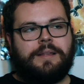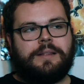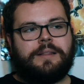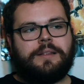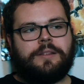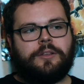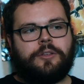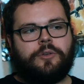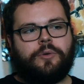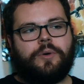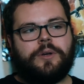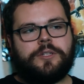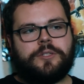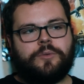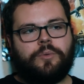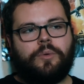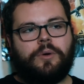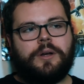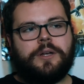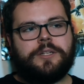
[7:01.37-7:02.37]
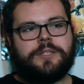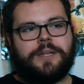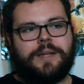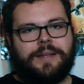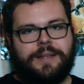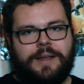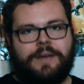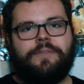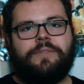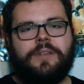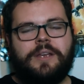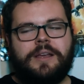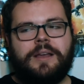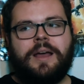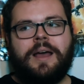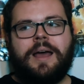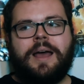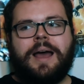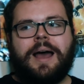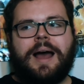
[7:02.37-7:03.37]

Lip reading: think that the twist was nifty,